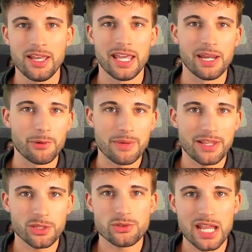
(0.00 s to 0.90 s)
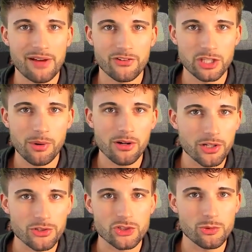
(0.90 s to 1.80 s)
And with Matthew Stafford, the ball
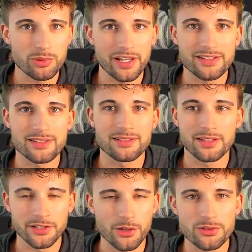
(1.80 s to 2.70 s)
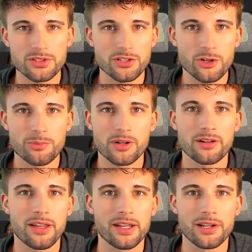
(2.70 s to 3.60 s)
goes 2 places. It goes to Cooper,
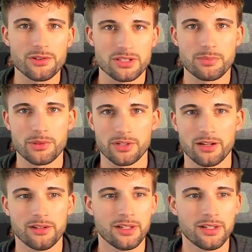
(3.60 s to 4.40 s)
and it goes to Puka.